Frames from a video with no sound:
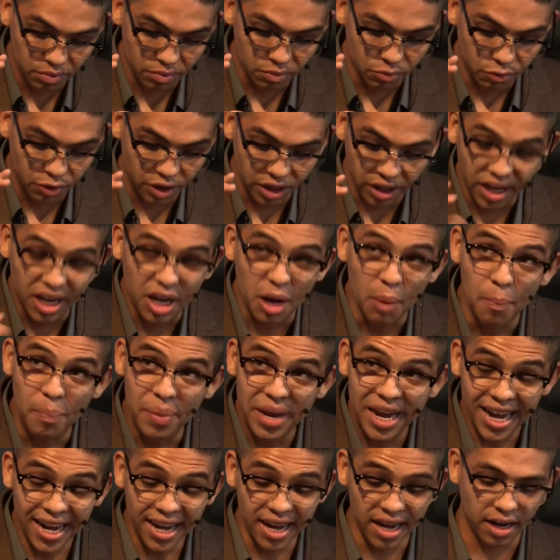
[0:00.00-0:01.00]
really
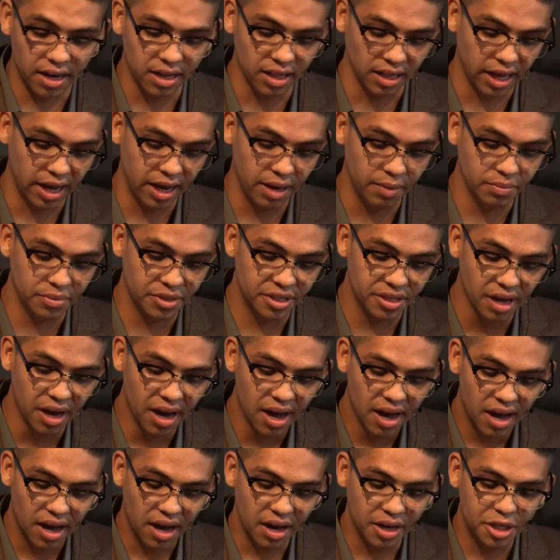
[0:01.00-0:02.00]
competing claims
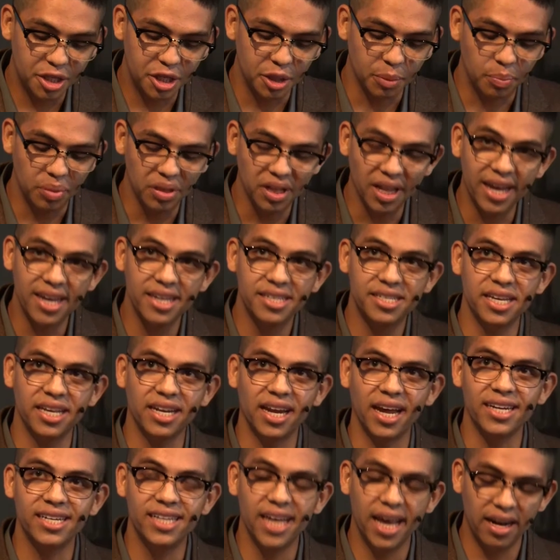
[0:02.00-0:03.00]
to place
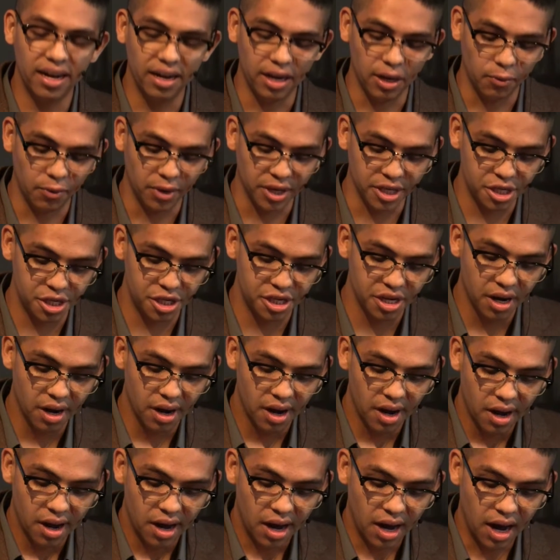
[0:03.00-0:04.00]
and identity, which
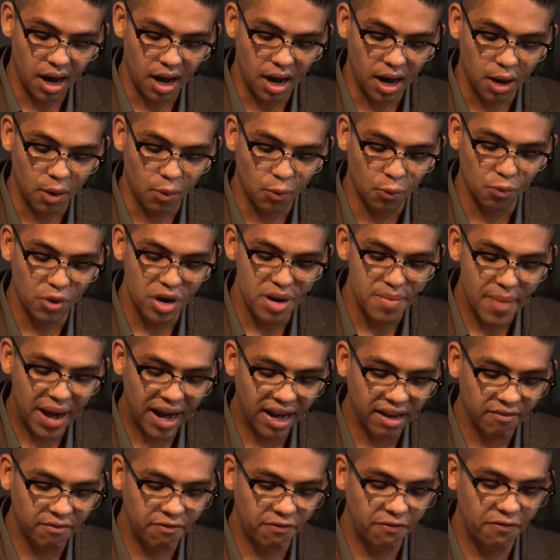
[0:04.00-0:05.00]

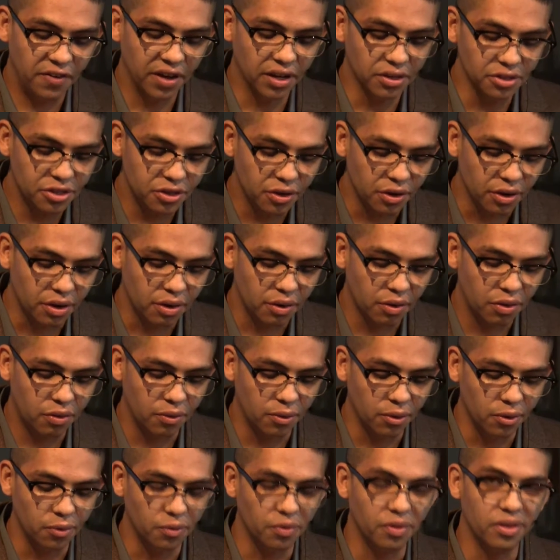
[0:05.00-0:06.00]
remain filtered
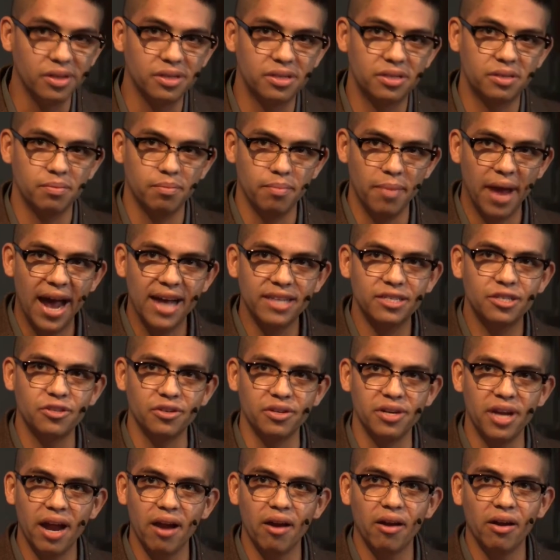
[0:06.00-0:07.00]
through this
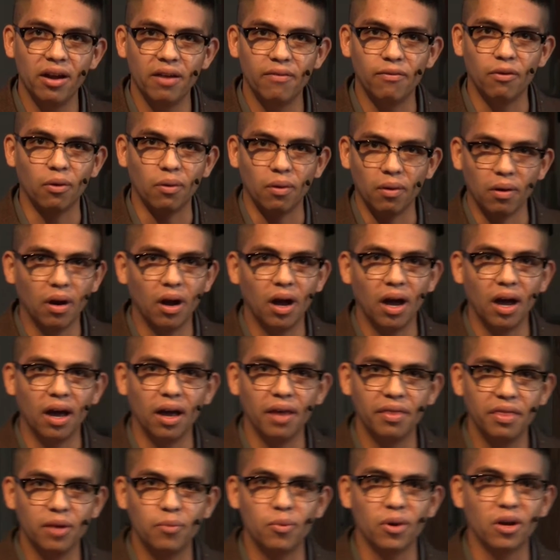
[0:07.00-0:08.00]
master narrative, or
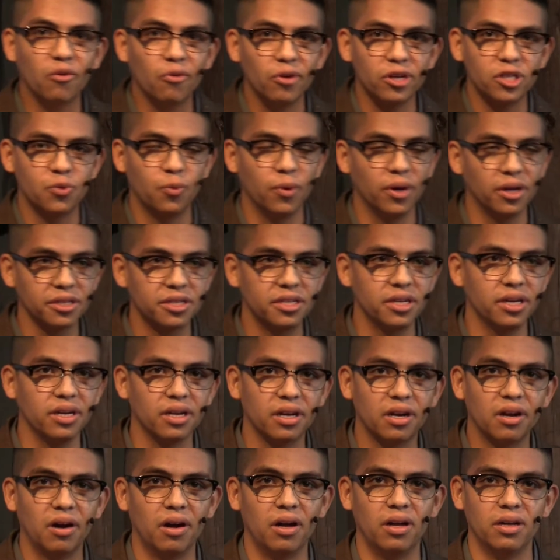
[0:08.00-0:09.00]
I think what Chris
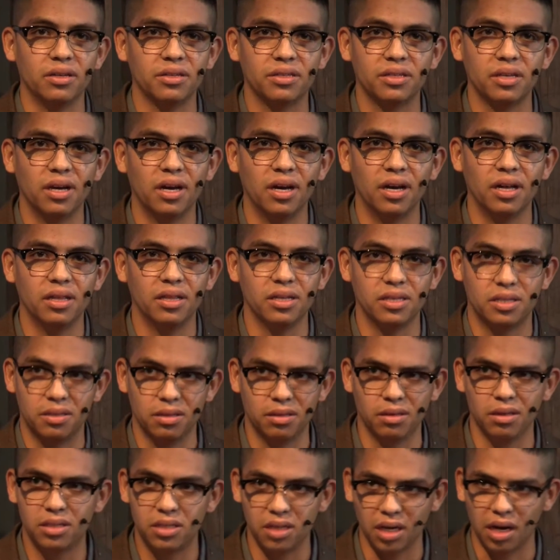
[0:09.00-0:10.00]
Wilson calls
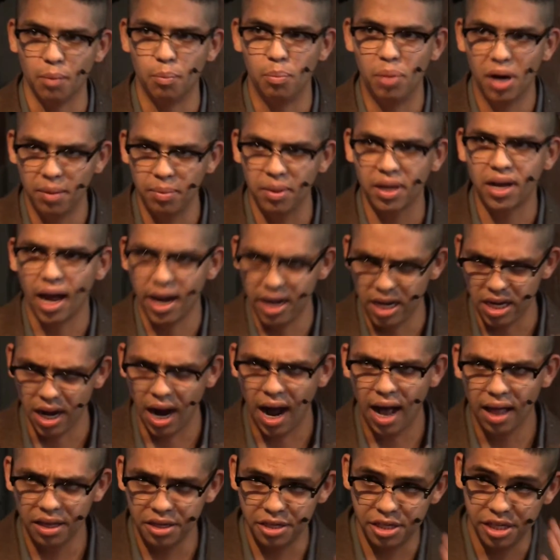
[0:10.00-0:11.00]
it's like a public
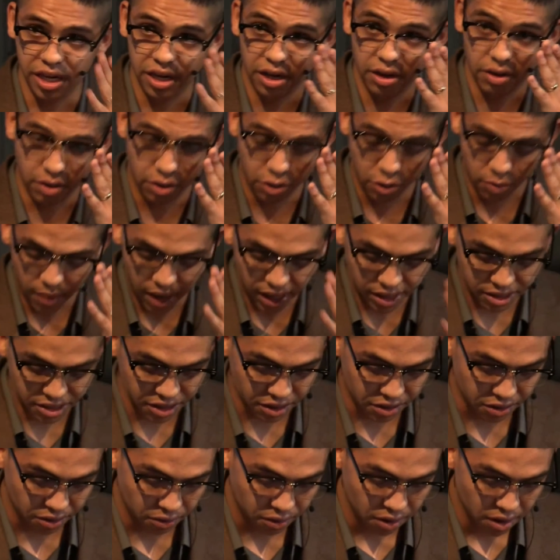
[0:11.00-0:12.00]
ideology here in New
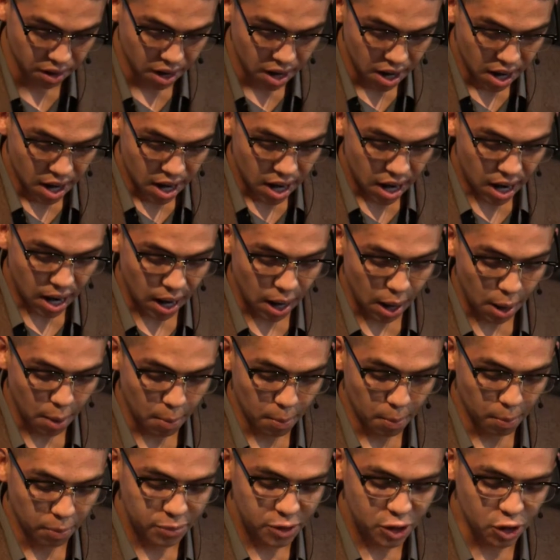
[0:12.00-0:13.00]
Mexico.
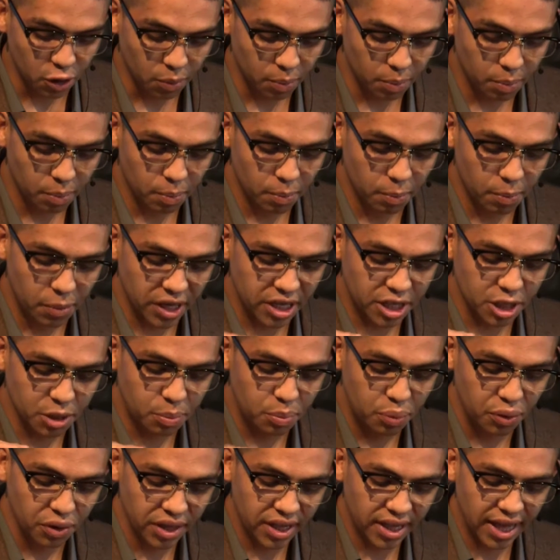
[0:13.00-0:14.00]
But to
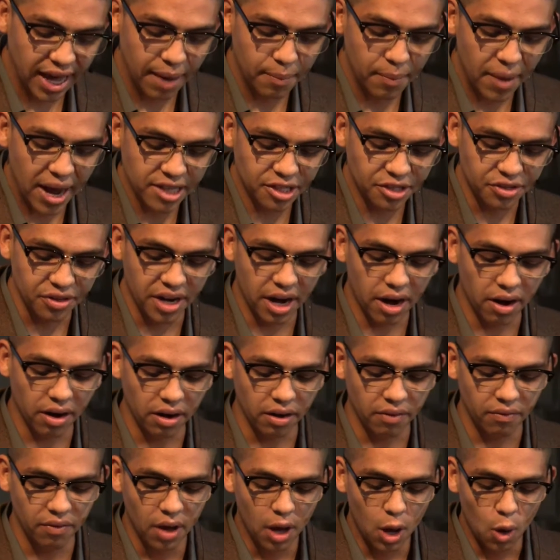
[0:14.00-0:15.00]
put that master
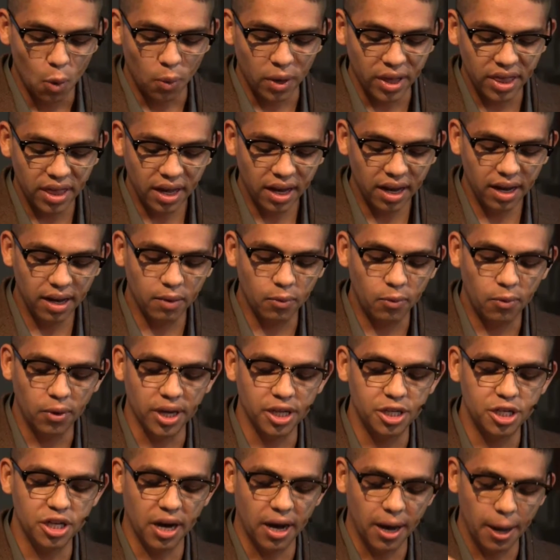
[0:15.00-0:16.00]
narrative within
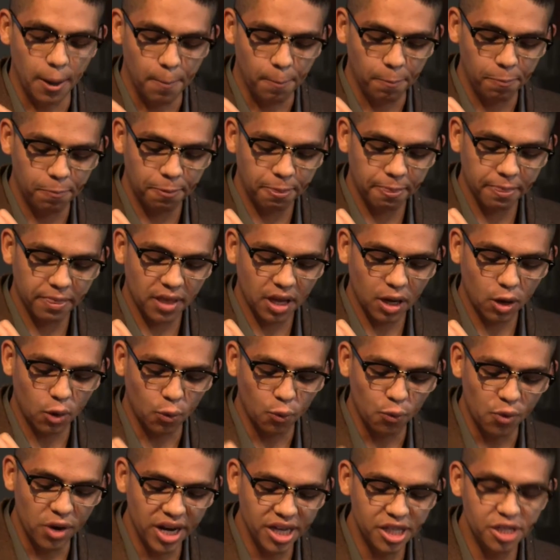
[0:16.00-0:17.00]
which
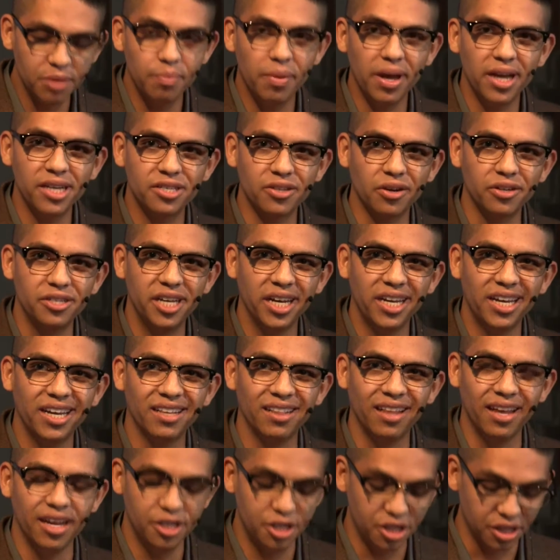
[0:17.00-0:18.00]
region-based
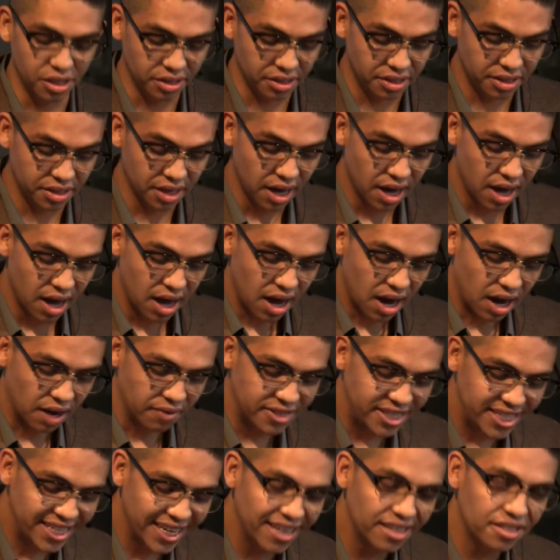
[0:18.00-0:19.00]
articulations
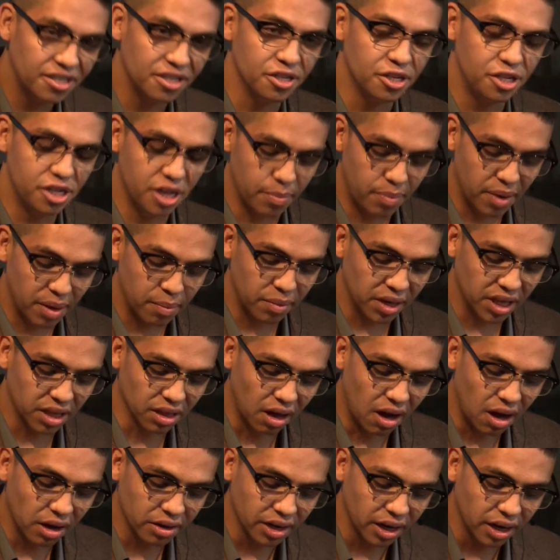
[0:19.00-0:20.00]
of citizenship and
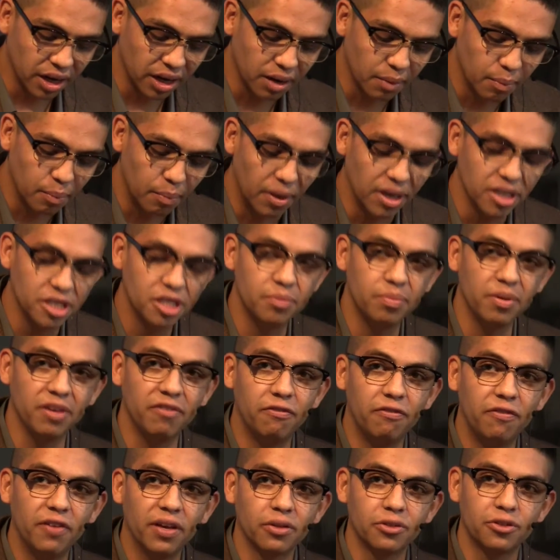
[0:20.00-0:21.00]
belonging must be
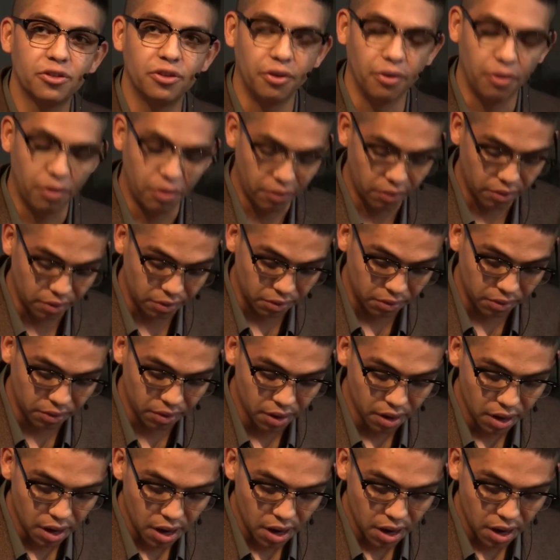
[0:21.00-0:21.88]
filtered through.